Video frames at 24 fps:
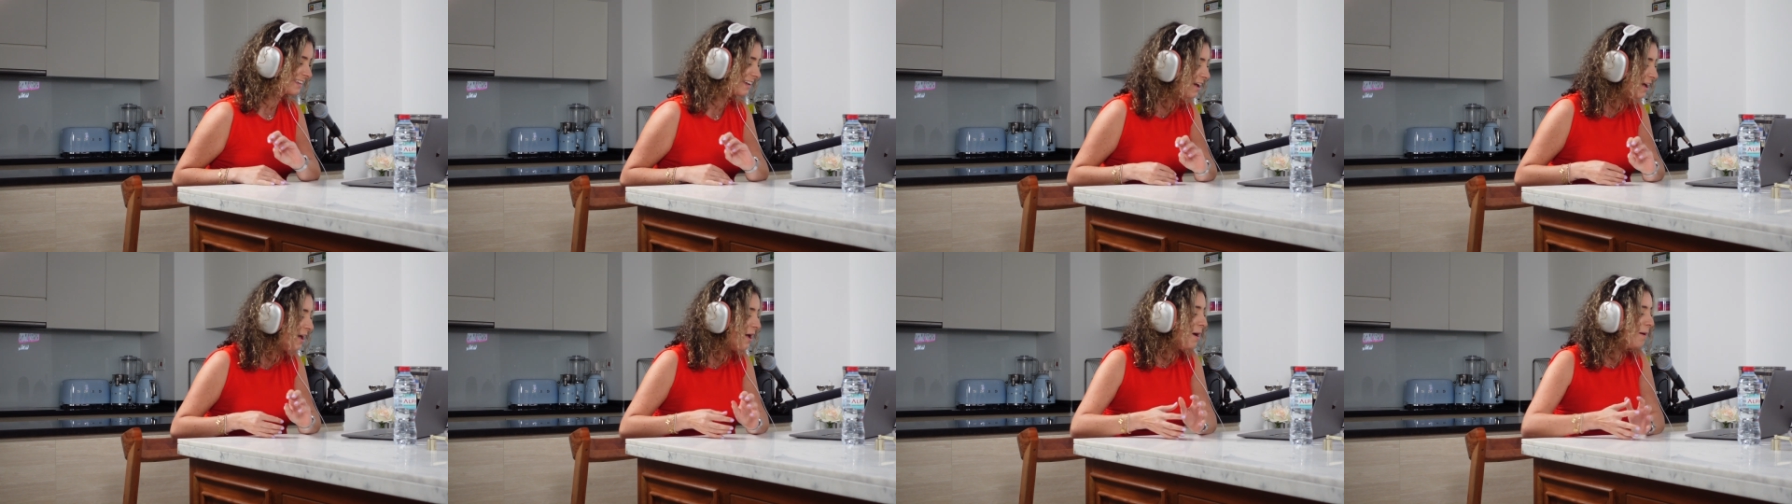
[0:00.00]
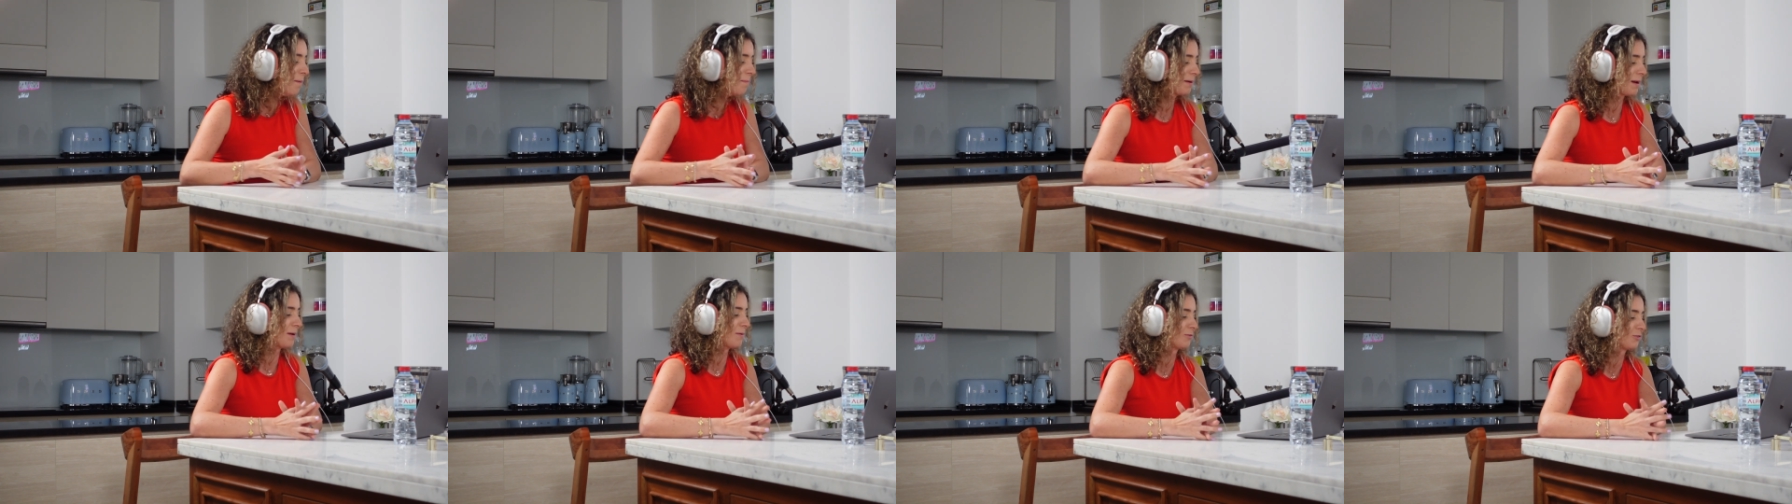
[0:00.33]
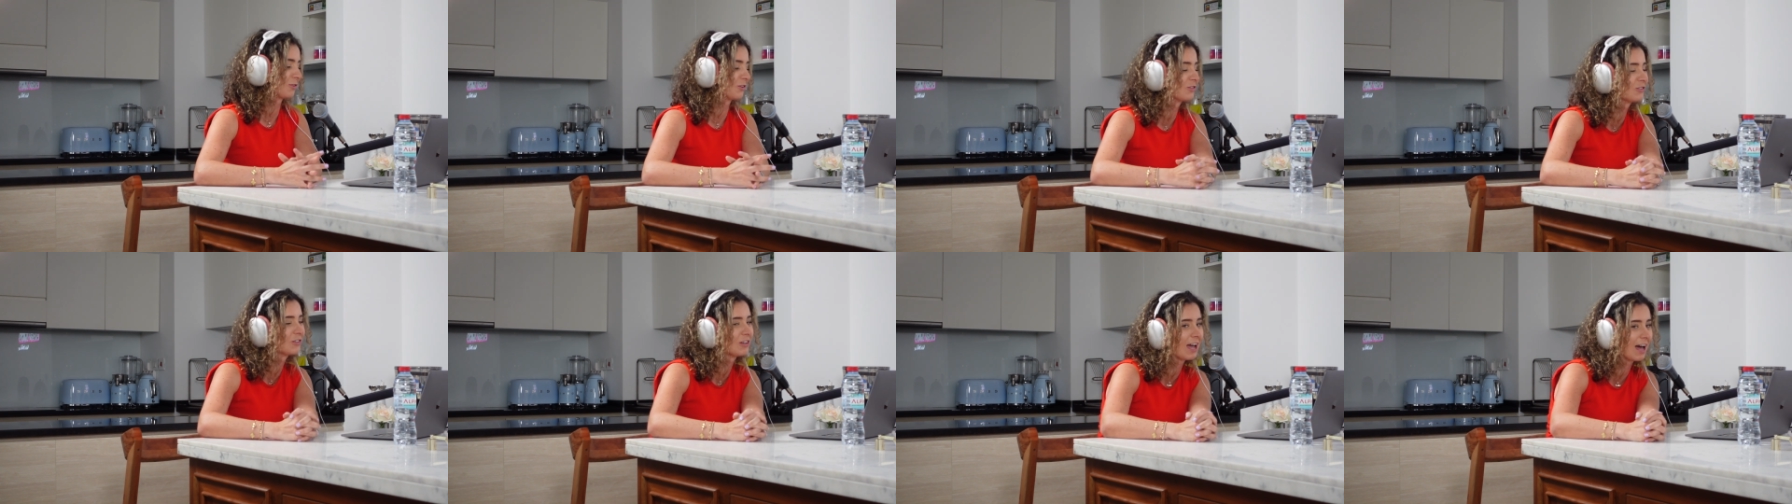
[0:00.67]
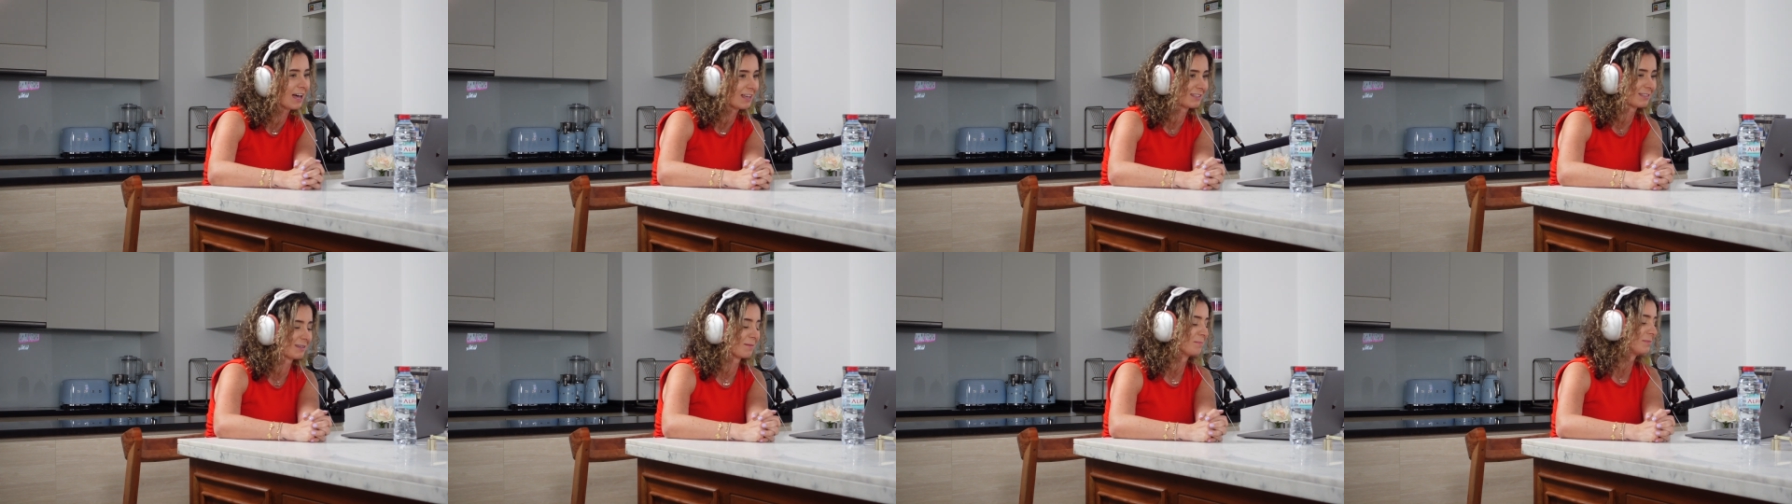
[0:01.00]
but I'm sure she
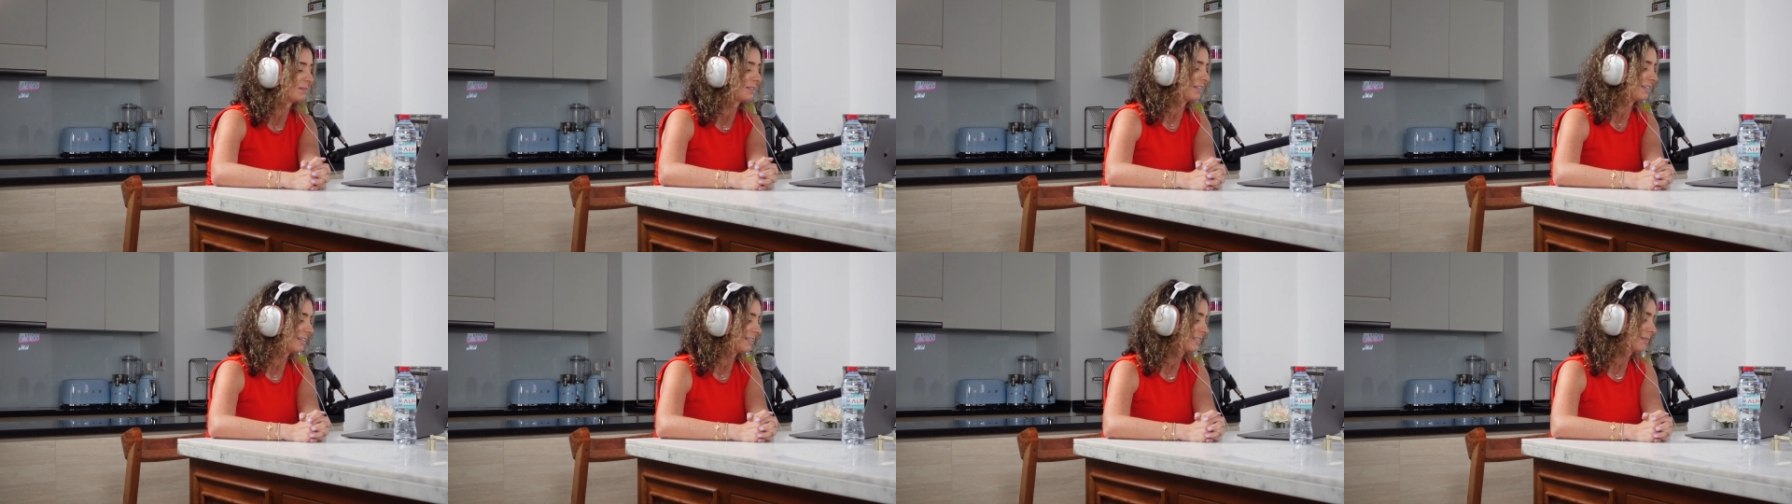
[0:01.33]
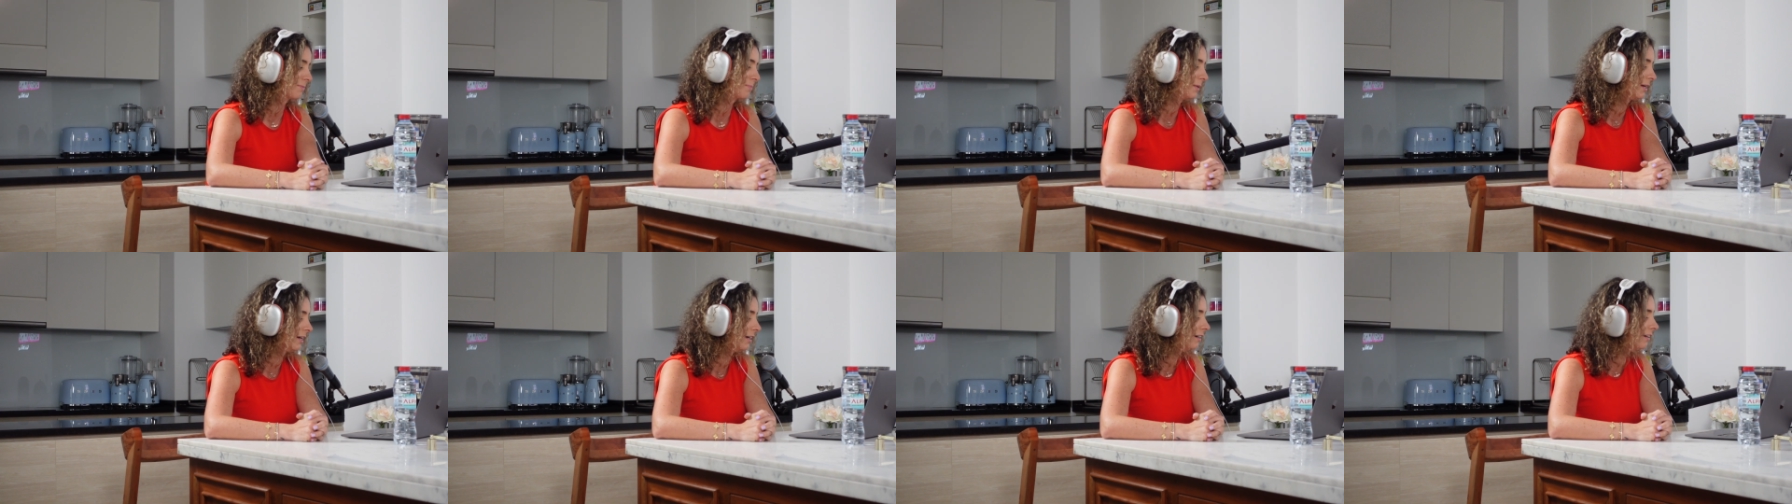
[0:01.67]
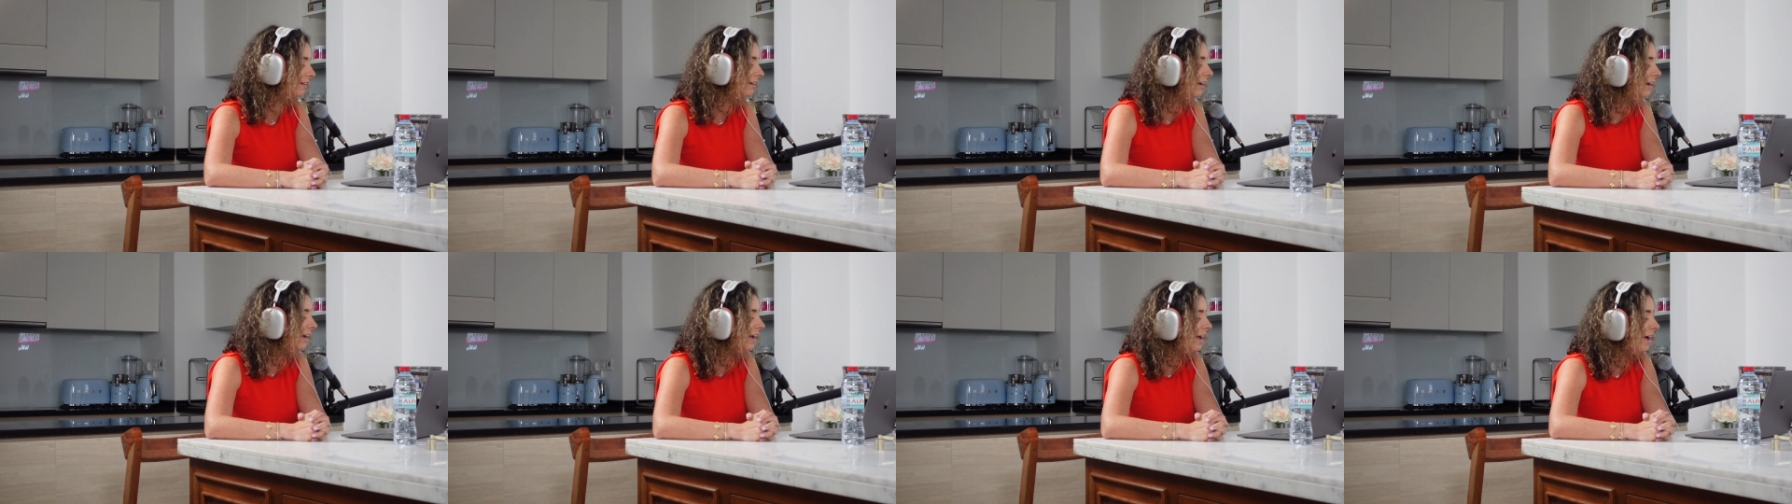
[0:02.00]
has some tea to spill.